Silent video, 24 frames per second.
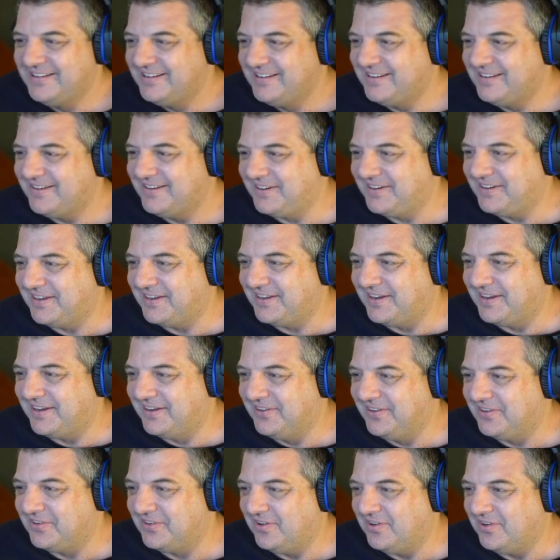
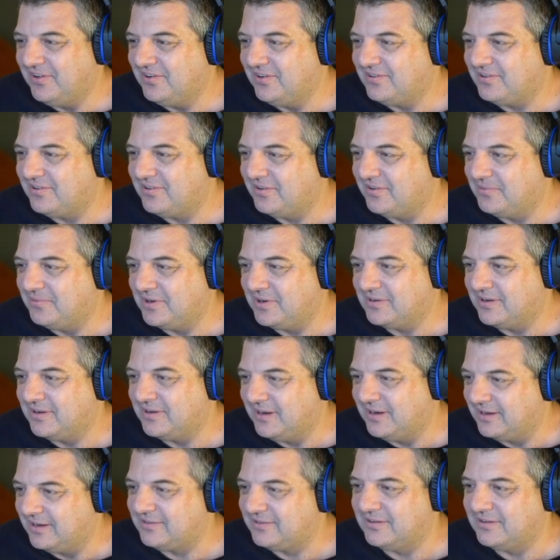The goal is on what
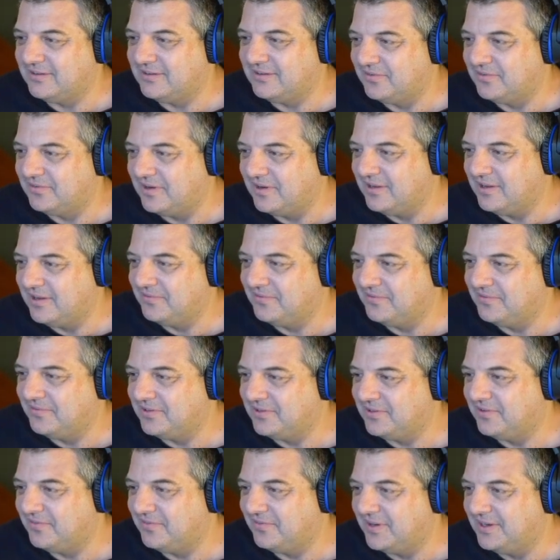connects us rather than
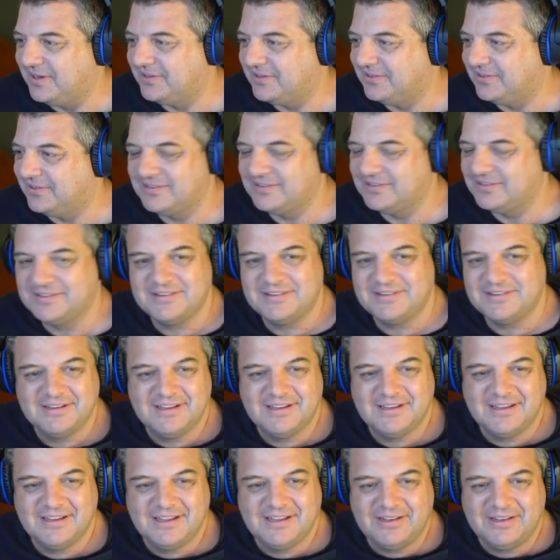what divides us.
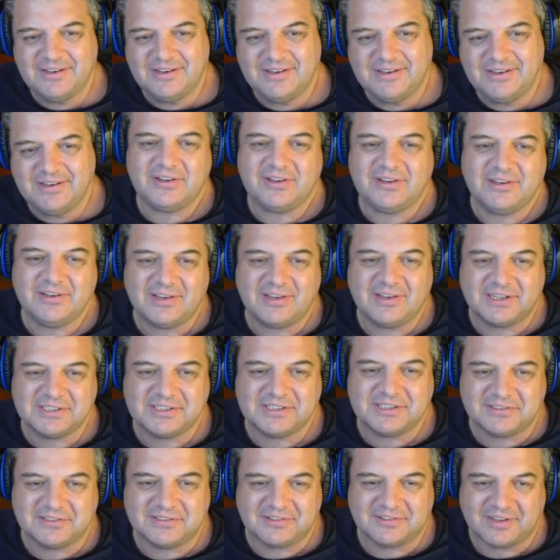The Duke and
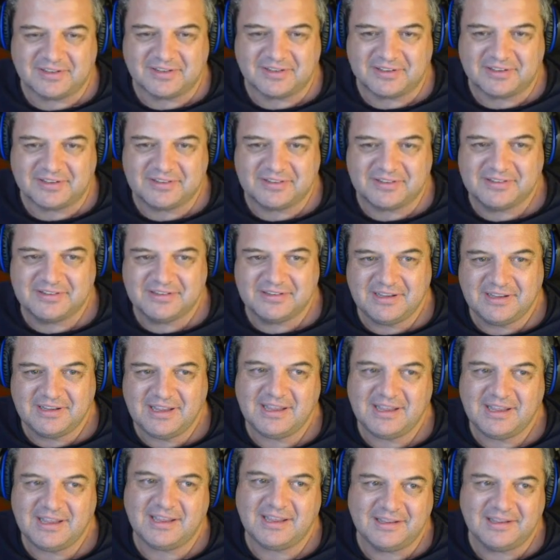Duchess of Sussex.
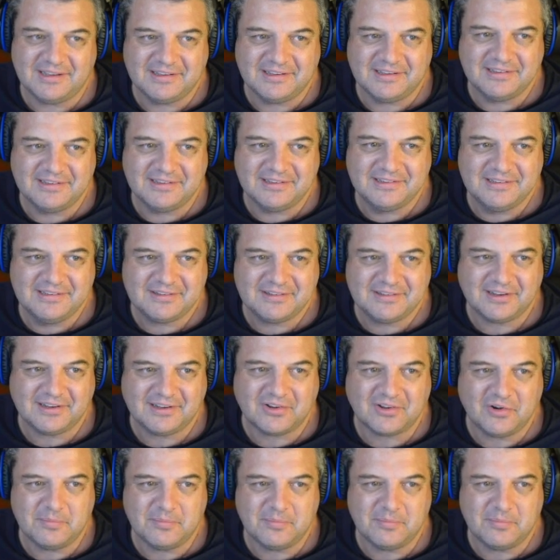Ah, it's like a